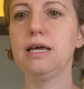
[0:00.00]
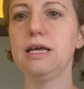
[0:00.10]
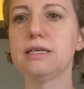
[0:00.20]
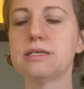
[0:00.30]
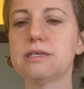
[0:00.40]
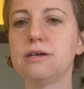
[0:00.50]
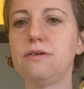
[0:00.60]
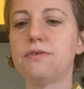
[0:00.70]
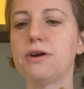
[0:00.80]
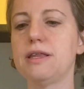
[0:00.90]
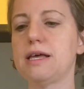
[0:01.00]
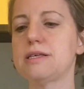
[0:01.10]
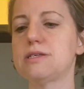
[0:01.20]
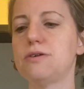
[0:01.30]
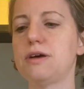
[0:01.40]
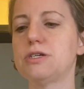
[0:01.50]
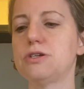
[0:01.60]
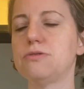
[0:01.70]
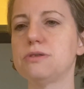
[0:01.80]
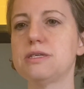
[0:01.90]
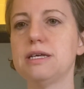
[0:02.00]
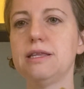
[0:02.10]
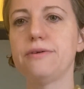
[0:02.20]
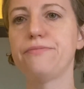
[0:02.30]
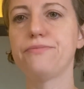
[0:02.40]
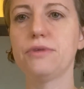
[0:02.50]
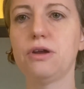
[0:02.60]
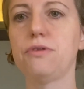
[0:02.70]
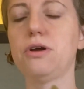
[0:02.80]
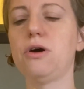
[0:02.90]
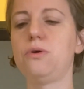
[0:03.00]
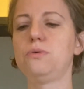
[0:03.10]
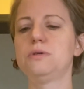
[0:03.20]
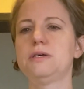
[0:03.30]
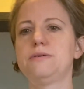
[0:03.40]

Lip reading: is silver, and that's so that you don't see the, you know, the gold